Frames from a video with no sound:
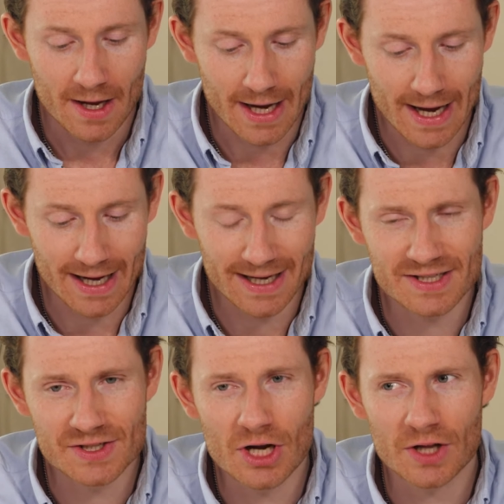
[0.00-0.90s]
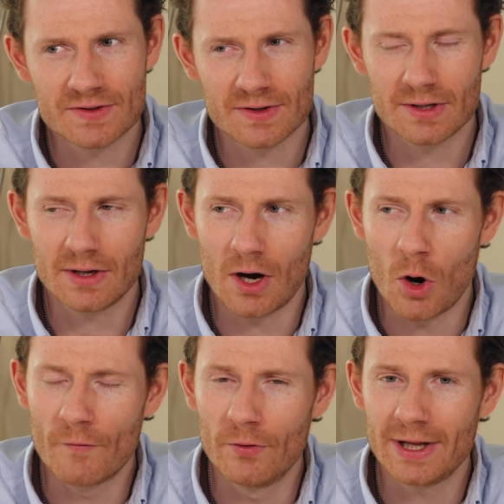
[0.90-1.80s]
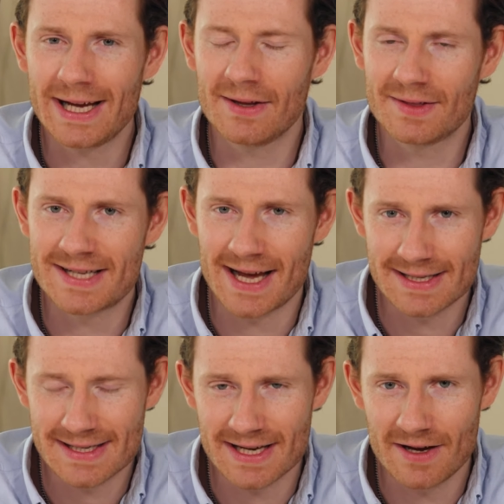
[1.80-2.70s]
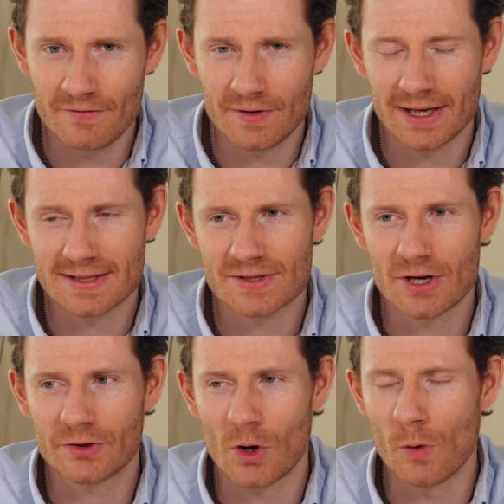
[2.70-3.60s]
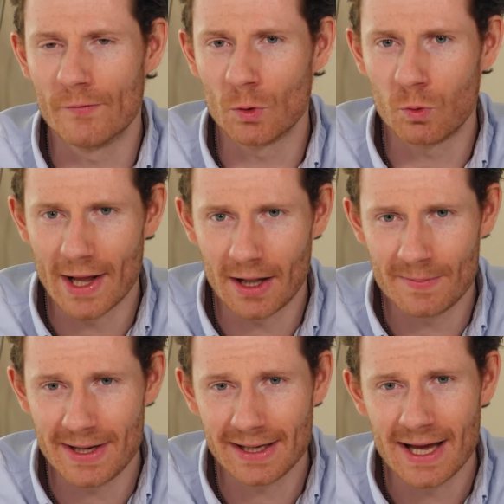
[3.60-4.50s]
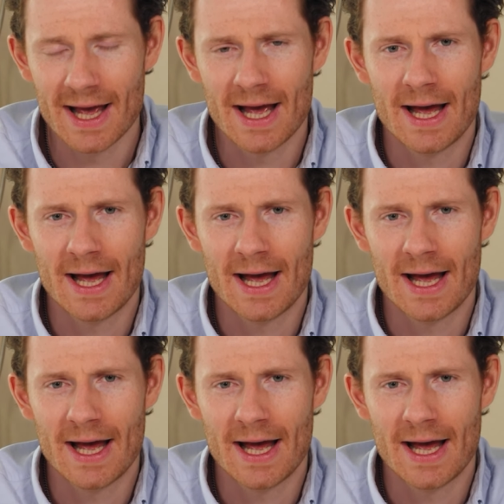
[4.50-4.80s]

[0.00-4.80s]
Uh, it's not overly intensive, it's not overwhelming,